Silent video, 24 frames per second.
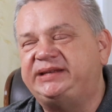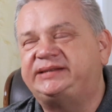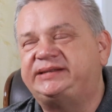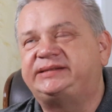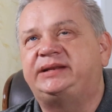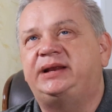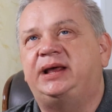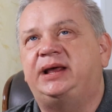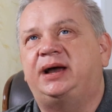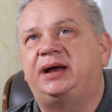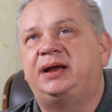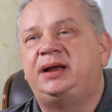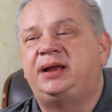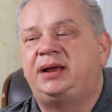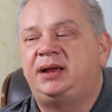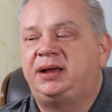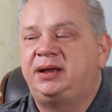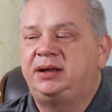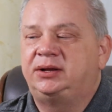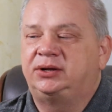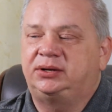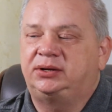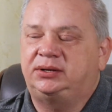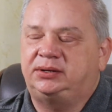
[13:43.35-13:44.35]
which came
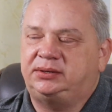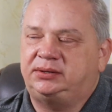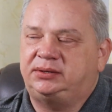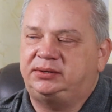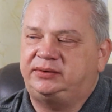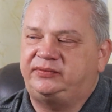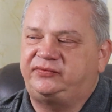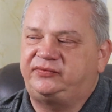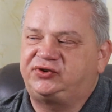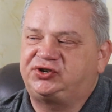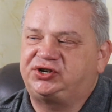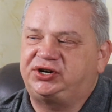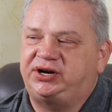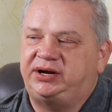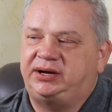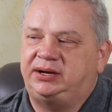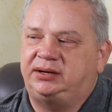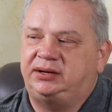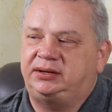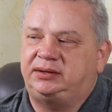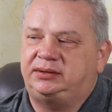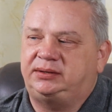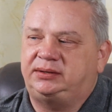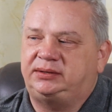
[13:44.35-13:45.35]
following the
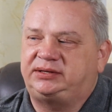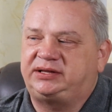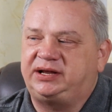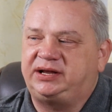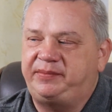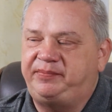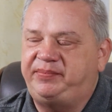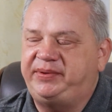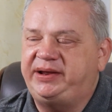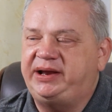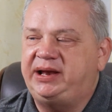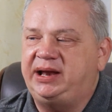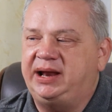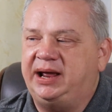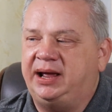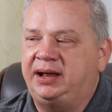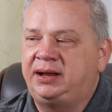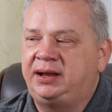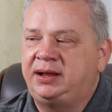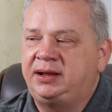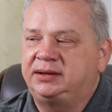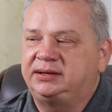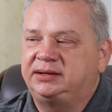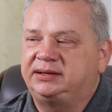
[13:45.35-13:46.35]
Tropilians, that was
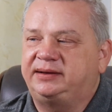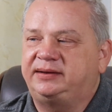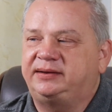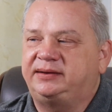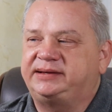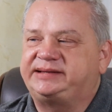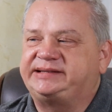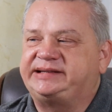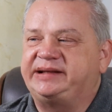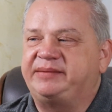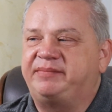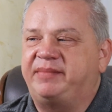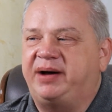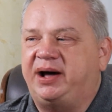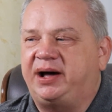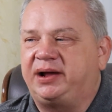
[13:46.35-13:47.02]
a deity,